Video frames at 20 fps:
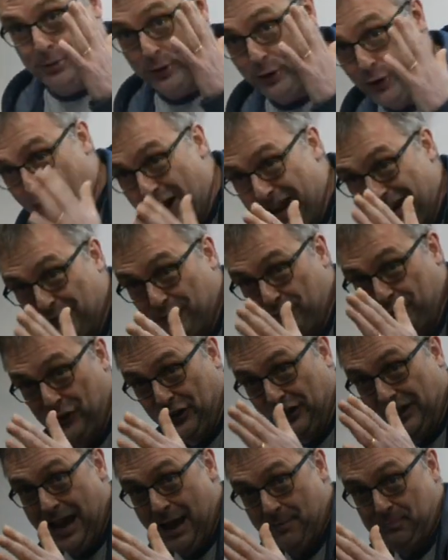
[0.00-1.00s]
praying for a
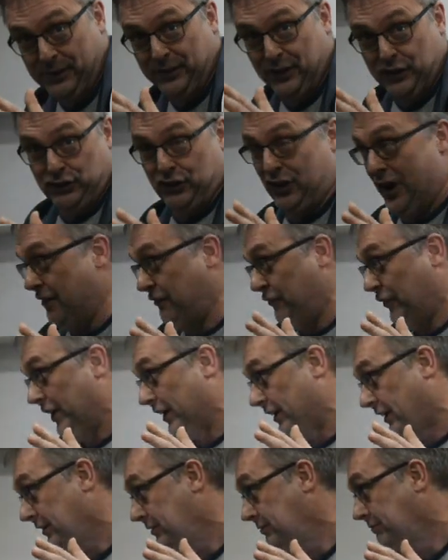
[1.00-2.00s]
gap in the
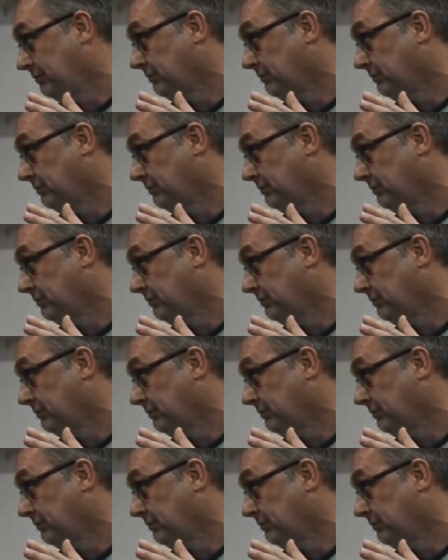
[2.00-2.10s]
traffic.